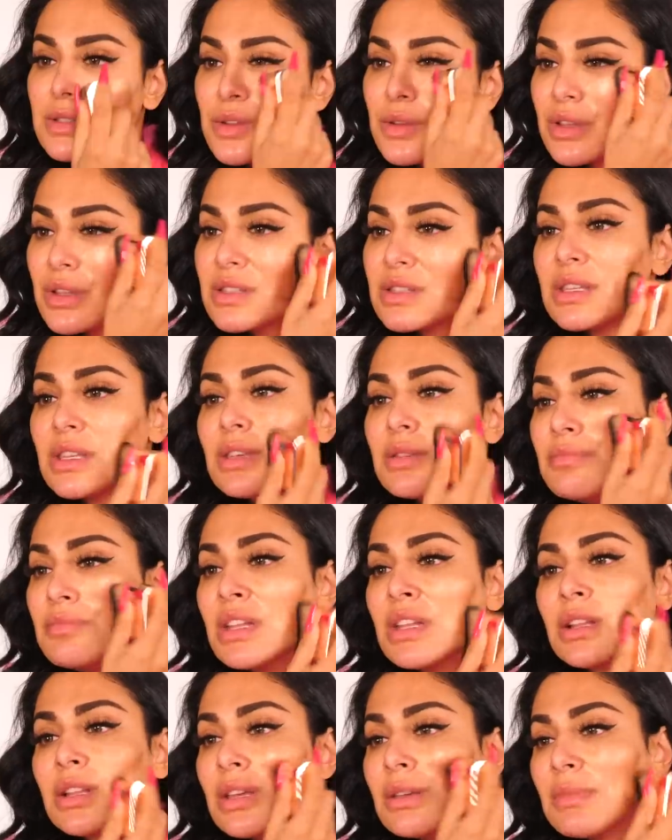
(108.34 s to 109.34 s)
So you can see
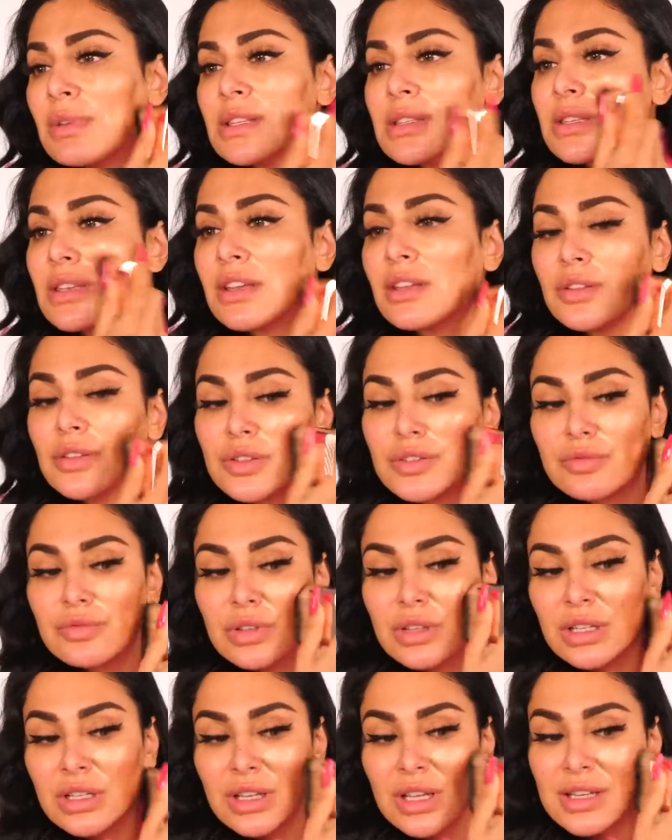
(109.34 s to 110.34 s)
immediately my skin looks
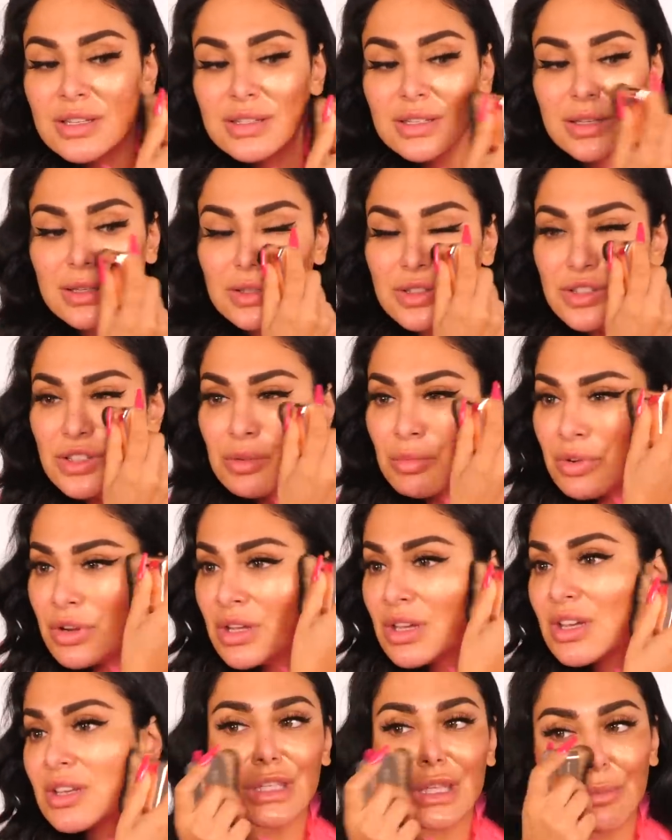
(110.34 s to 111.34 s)
really nice and
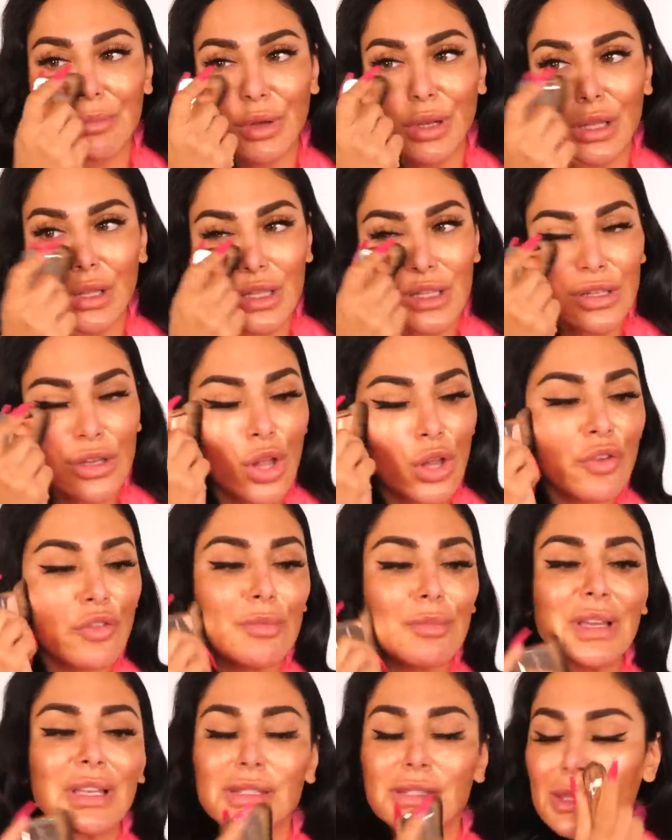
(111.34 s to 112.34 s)
shimmery. So I'm putting this all
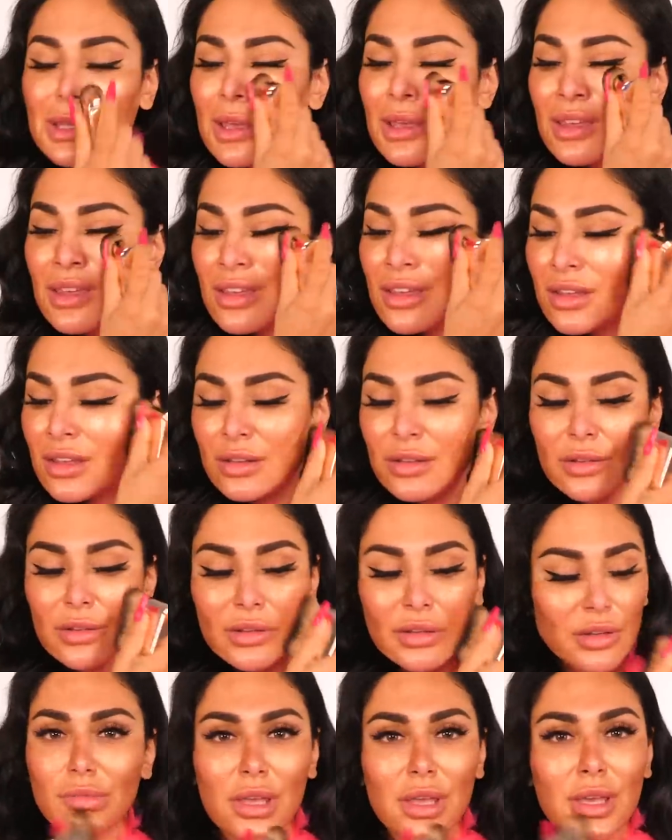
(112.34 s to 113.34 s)
over my skin,
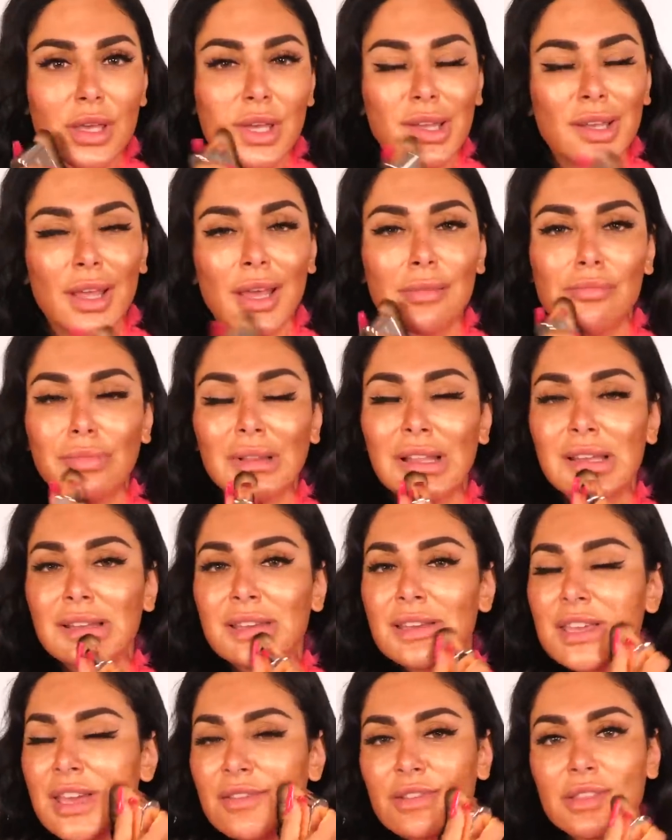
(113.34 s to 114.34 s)
and I'm
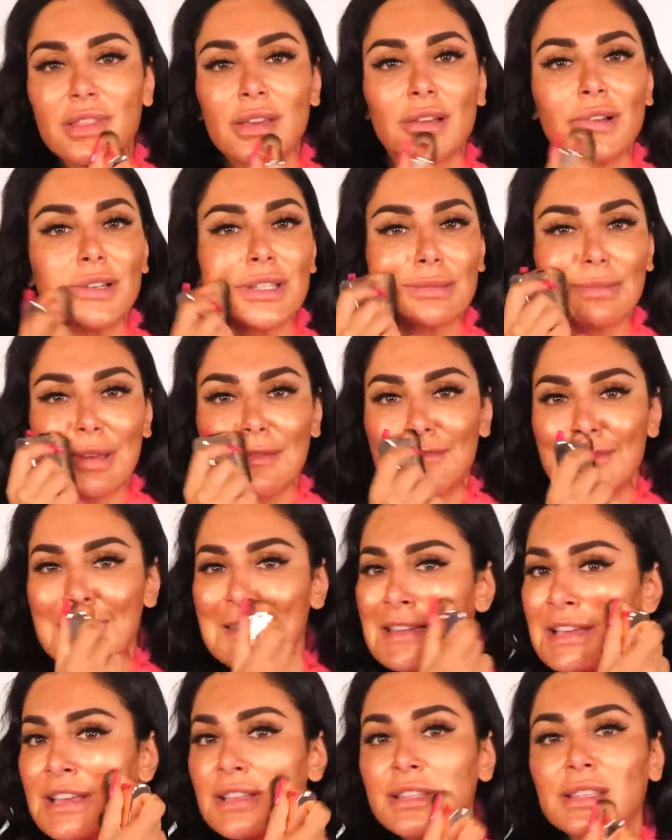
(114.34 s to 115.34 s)
blending everything onto my
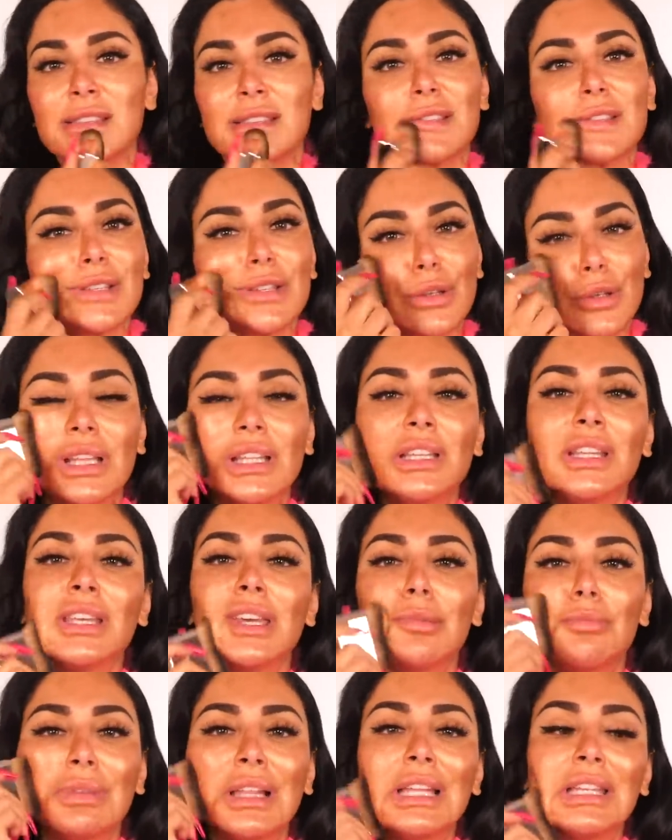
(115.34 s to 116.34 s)
face.
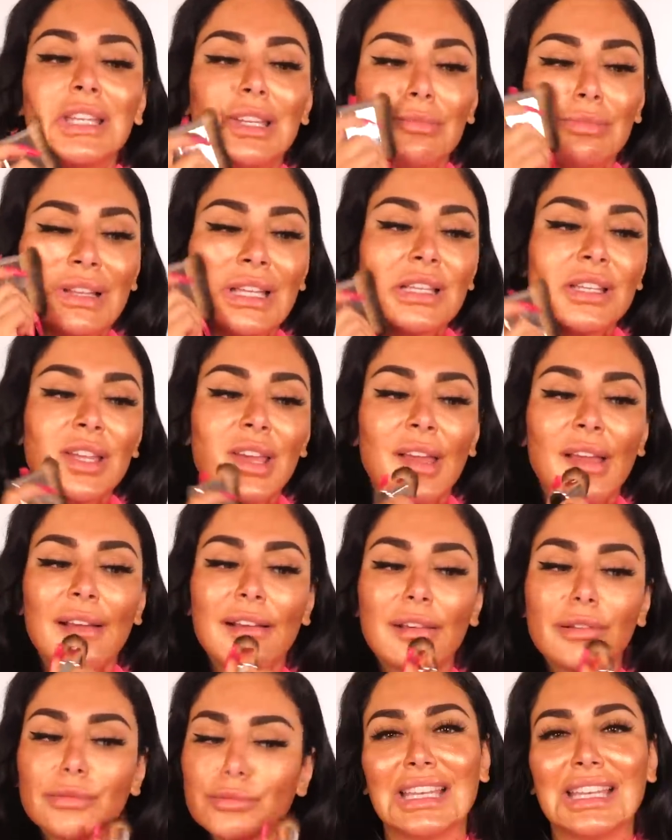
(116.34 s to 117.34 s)
Blending it, blending,
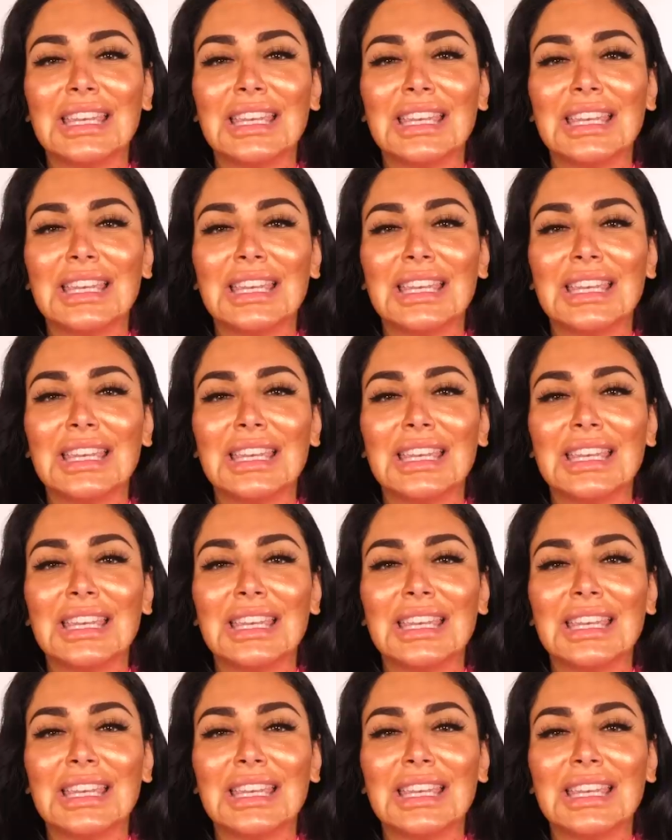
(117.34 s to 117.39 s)
blending.